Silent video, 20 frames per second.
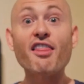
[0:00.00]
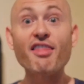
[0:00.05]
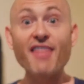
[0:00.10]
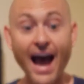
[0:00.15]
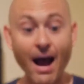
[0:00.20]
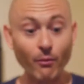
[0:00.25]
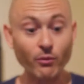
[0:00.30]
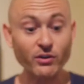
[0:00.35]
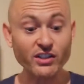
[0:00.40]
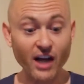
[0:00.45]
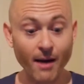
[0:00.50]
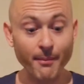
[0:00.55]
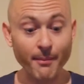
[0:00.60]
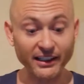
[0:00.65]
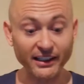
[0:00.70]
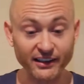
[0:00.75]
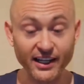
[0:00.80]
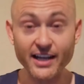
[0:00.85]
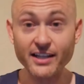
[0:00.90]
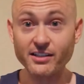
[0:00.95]
That was on
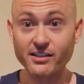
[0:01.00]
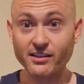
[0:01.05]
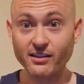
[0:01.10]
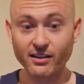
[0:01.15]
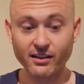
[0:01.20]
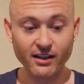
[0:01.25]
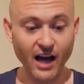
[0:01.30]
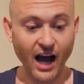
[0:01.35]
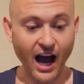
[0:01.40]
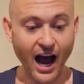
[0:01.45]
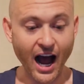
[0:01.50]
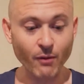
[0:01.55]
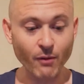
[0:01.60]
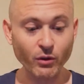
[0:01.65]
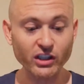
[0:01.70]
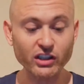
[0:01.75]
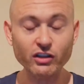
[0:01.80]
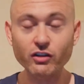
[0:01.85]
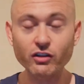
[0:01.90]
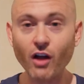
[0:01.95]
my list. I
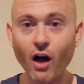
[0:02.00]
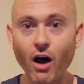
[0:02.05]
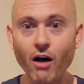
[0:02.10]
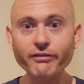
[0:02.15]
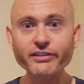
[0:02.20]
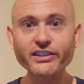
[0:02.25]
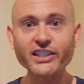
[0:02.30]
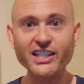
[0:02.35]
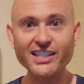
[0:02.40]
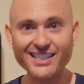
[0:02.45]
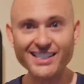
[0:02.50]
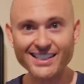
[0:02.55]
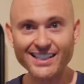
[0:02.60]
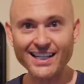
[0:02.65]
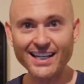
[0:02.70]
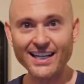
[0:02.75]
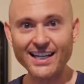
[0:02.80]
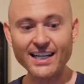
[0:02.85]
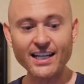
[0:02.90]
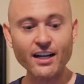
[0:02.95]
would love to
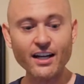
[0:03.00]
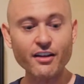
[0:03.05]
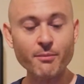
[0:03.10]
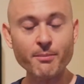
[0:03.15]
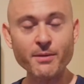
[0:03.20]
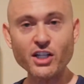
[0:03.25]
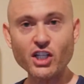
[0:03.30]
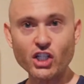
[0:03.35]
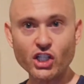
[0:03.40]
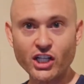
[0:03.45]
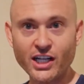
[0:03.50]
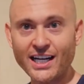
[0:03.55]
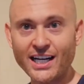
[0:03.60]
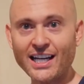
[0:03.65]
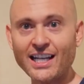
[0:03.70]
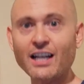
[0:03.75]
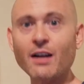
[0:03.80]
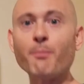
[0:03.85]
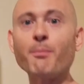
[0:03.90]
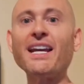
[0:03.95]
see the
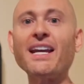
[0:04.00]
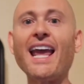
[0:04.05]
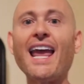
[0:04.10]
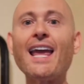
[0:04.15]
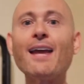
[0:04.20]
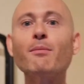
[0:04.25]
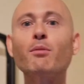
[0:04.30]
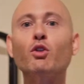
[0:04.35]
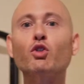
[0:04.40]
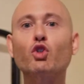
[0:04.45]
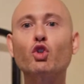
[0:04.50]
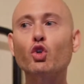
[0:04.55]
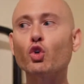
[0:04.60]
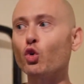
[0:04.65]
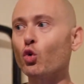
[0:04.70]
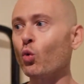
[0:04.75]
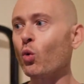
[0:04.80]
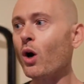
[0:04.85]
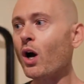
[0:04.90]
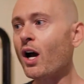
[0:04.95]
machine be able
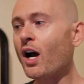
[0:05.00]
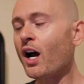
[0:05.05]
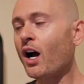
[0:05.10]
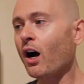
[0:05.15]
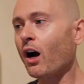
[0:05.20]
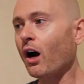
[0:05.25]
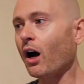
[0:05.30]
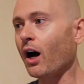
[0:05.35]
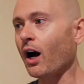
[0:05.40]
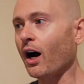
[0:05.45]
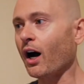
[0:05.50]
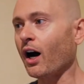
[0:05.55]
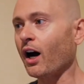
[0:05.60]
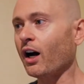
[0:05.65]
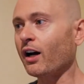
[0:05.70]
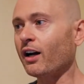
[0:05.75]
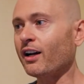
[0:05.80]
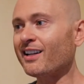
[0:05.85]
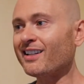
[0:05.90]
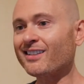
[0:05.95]
to
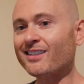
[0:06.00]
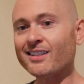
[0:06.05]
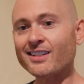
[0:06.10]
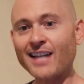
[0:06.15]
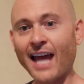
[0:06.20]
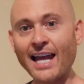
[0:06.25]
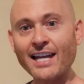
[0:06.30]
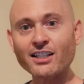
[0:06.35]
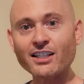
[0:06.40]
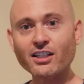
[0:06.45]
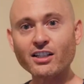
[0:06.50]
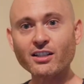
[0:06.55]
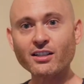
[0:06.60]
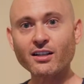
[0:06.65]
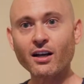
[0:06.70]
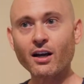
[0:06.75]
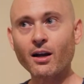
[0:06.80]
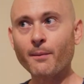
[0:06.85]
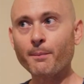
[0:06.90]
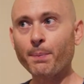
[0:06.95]

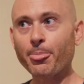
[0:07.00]
sense